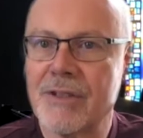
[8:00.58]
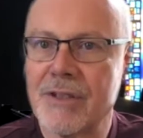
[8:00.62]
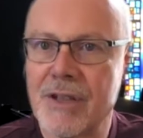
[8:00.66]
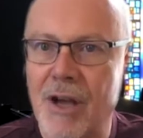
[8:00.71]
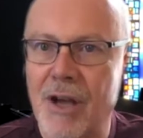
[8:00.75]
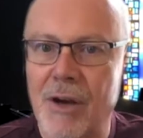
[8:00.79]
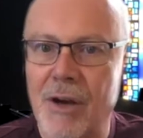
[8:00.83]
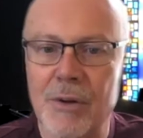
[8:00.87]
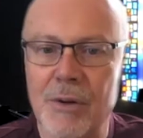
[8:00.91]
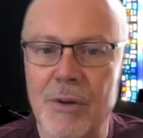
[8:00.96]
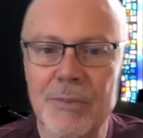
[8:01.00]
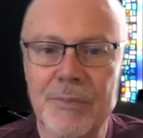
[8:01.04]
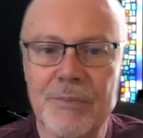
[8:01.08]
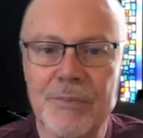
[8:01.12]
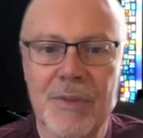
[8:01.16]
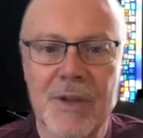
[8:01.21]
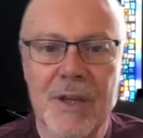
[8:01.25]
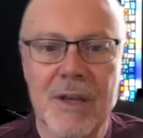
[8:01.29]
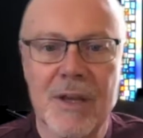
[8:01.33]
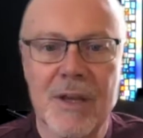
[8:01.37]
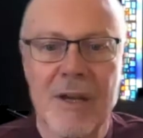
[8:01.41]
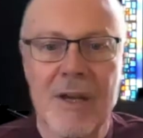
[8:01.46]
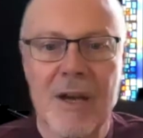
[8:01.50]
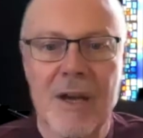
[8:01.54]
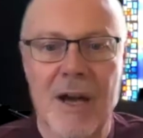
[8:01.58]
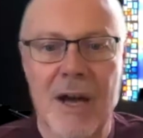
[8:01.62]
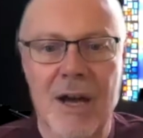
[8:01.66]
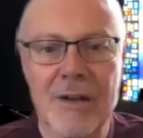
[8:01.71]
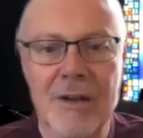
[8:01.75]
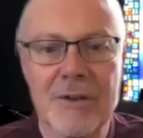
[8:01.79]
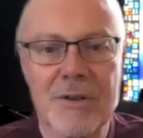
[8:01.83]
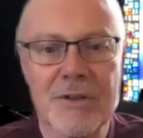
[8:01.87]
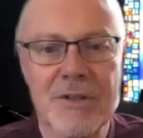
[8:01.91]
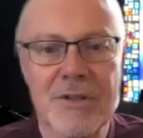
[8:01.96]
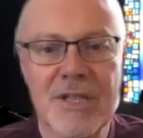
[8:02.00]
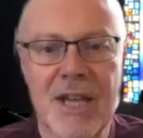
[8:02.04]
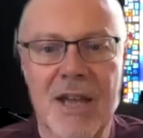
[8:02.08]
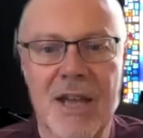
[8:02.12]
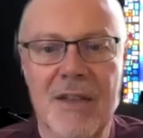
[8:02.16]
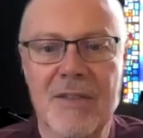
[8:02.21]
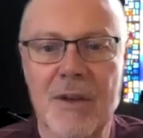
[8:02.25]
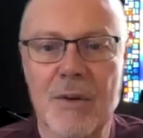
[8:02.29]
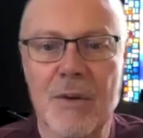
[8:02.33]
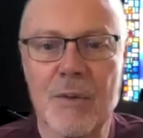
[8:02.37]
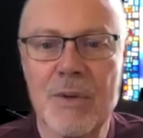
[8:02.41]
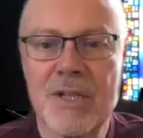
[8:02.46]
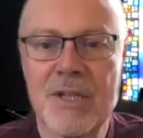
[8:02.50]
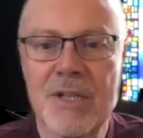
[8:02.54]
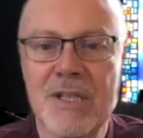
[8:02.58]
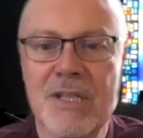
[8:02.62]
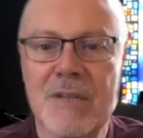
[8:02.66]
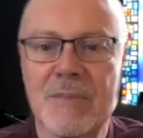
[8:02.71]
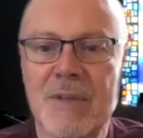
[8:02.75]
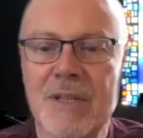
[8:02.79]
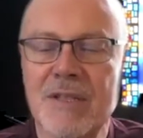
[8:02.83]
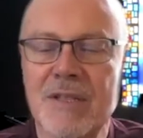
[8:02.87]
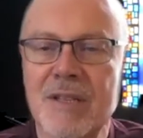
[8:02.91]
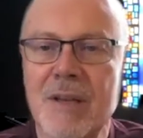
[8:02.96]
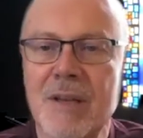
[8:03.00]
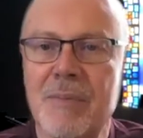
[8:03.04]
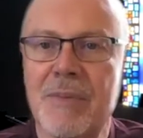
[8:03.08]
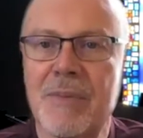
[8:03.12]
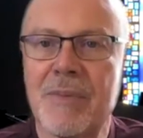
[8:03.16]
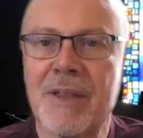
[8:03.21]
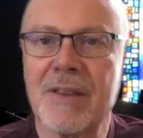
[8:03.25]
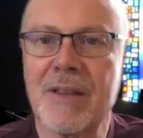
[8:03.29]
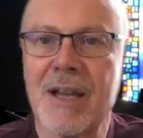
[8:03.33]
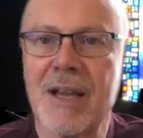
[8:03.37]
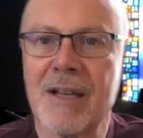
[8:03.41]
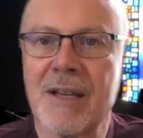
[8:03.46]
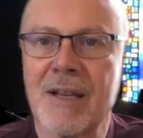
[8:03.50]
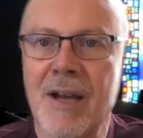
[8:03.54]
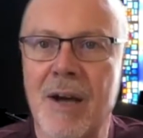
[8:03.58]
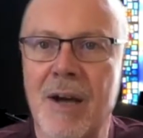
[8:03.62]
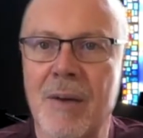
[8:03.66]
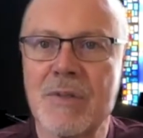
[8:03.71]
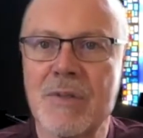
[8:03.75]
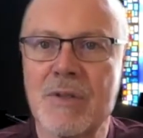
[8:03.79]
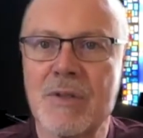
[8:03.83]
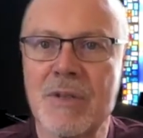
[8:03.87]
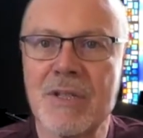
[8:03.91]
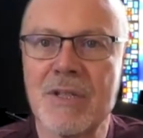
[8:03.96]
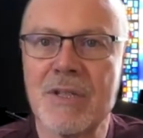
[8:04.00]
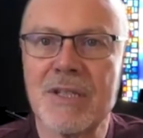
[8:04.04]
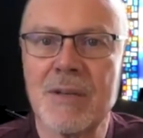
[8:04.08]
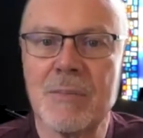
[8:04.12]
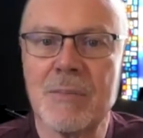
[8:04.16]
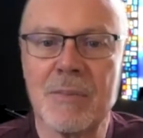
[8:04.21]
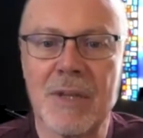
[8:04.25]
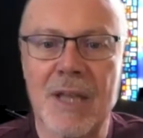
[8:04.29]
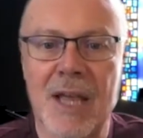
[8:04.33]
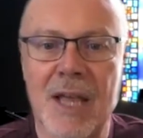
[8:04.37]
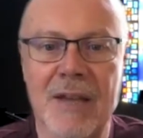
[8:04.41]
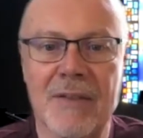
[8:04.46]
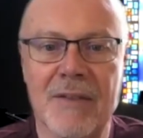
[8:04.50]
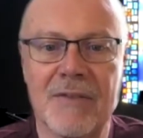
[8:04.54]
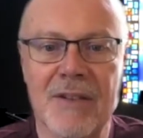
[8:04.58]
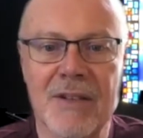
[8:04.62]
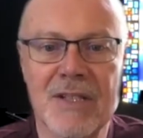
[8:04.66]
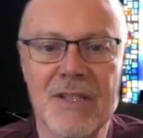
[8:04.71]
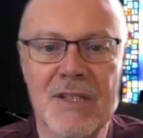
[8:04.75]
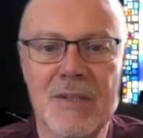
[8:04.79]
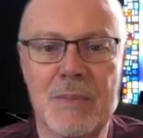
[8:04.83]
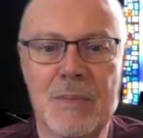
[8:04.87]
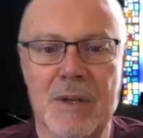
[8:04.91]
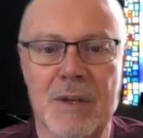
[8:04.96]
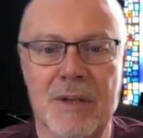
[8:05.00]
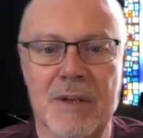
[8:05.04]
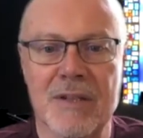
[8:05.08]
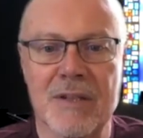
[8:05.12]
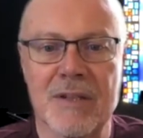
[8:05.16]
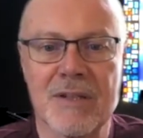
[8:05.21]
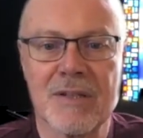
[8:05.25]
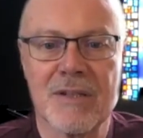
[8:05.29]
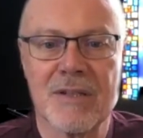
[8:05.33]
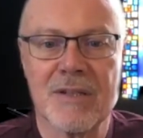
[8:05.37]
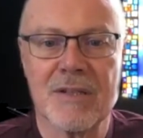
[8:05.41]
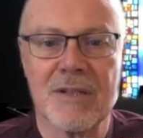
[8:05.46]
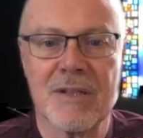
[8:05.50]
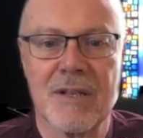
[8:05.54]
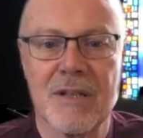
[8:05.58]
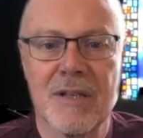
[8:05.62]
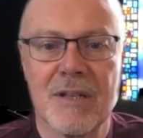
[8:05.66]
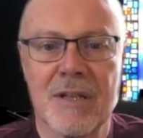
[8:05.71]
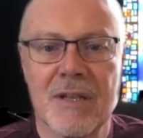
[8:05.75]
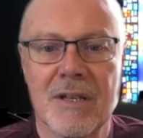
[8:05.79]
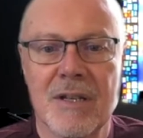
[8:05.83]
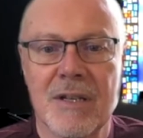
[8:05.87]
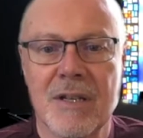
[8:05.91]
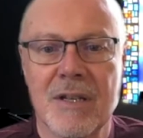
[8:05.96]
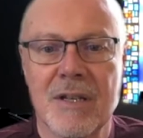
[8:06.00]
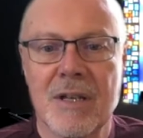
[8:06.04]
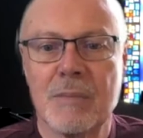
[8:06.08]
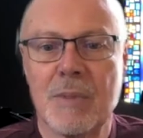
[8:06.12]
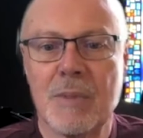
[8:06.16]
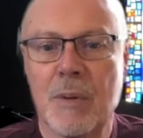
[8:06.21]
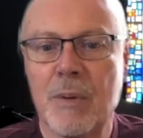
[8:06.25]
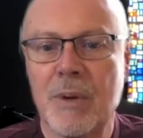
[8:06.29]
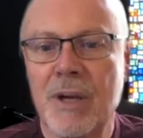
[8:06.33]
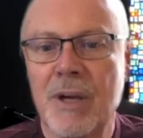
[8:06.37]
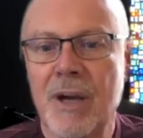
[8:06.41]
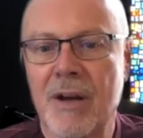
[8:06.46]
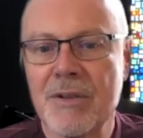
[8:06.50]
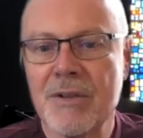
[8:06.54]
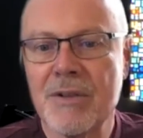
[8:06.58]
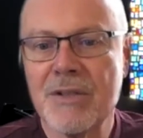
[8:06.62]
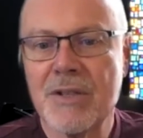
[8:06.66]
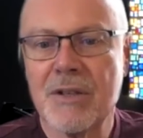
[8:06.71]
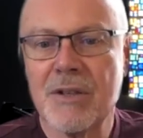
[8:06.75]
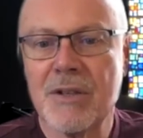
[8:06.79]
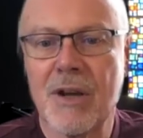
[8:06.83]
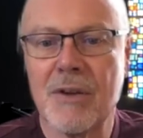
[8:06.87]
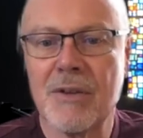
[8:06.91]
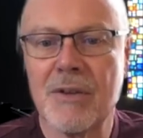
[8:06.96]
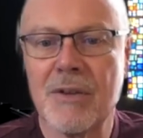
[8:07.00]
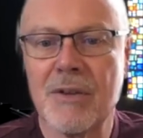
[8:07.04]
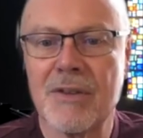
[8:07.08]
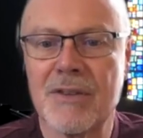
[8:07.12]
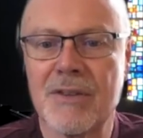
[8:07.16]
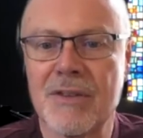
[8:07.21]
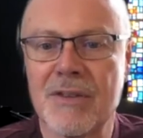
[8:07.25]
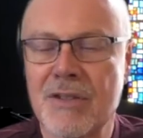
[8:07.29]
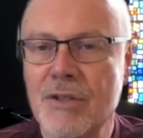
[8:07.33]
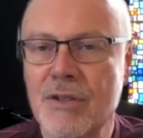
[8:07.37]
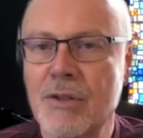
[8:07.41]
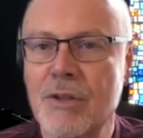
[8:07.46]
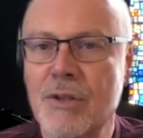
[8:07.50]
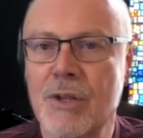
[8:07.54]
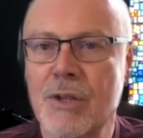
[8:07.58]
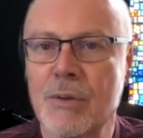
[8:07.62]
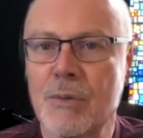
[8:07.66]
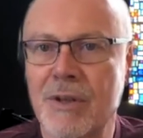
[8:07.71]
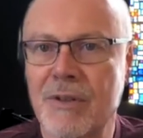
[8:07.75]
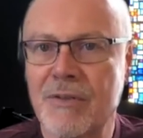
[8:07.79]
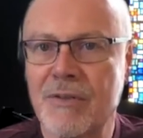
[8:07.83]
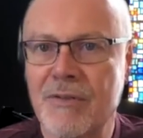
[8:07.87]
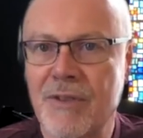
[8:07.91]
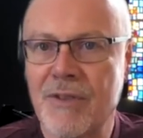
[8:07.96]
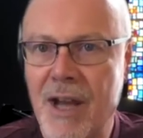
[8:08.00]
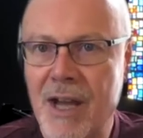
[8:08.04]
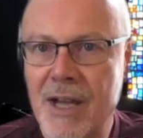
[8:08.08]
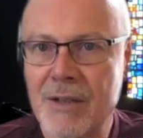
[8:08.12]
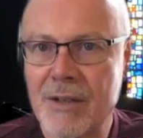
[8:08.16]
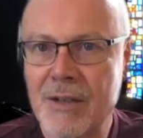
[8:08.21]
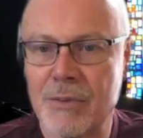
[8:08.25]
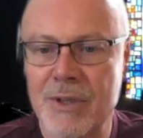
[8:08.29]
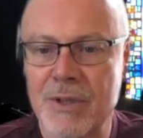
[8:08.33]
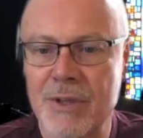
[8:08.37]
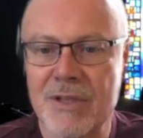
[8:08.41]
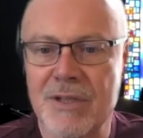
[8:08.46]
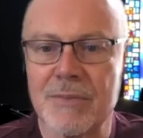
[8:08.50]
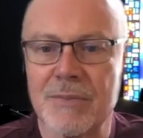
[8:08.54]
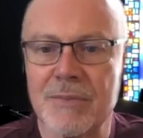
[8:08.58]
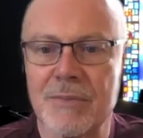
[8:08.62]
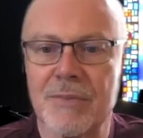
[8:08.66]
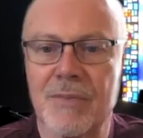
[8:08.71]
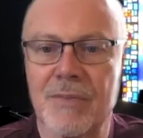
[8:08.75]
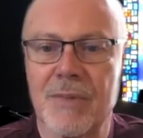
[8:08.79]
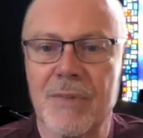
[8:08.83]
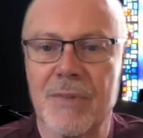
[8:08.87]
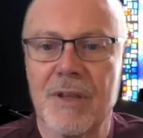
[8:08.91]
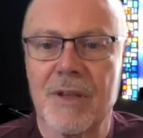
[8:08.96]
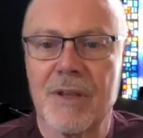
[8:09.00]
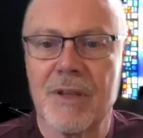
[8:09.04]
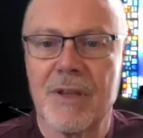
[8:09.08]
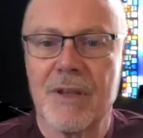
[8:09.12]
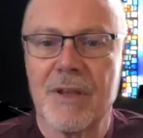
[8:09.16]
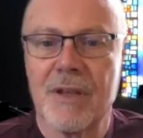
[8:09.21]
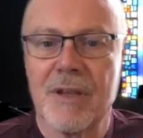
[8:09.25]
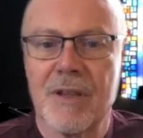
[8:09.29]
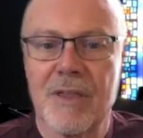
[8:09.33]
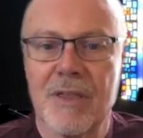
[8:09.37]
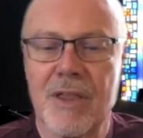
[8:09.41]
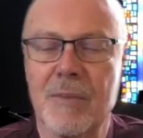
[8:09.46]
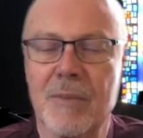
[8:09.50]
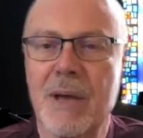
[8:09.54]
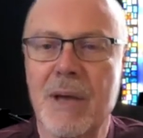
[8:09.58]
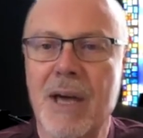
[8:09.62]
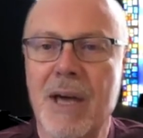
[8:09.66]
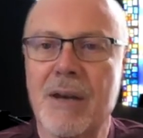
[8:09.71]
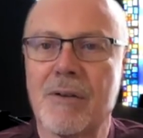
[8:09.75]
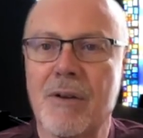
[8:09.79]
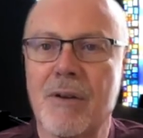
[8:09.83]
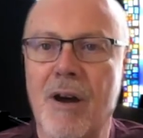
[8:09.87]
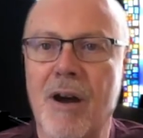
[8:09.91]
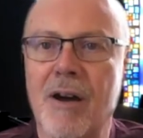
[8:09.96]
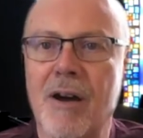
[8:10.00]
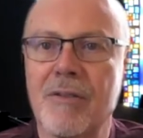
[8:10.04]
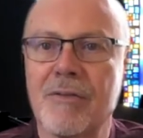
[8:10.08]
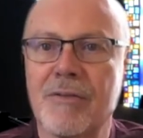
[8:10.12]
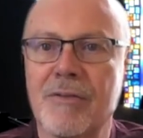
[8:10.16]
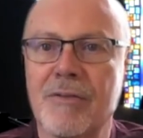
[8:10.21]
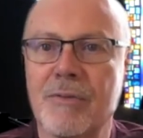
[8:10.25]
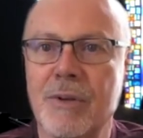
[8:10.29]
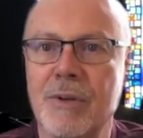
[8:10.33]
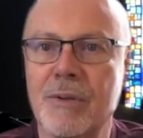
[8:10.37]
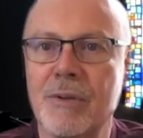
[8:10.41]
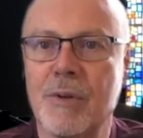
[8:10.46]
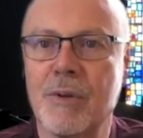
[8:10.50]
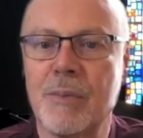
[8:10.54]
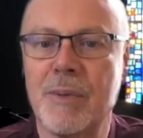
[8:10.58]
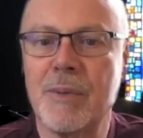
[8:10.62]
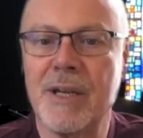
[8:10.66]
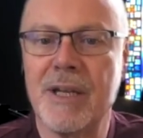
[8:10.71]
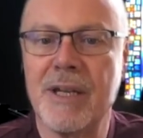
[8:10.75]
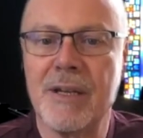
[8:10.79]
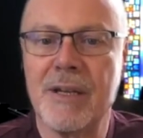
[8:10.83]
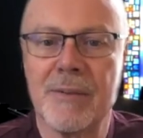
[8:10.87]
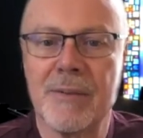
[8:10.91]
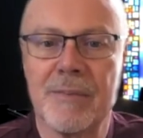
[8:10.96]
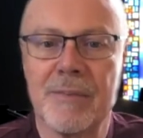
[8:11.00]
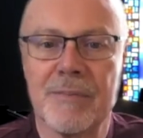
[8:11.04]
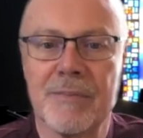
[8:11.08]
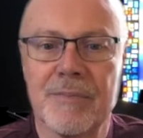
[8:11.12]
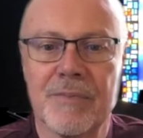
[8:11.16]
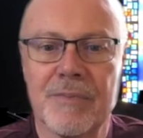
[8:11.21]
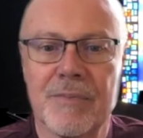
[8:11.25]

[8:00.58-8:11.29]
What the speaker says: to know understand that wisdom is something that comes with some life experience. But we also know that the sooner we find wisdom, the better off we will be.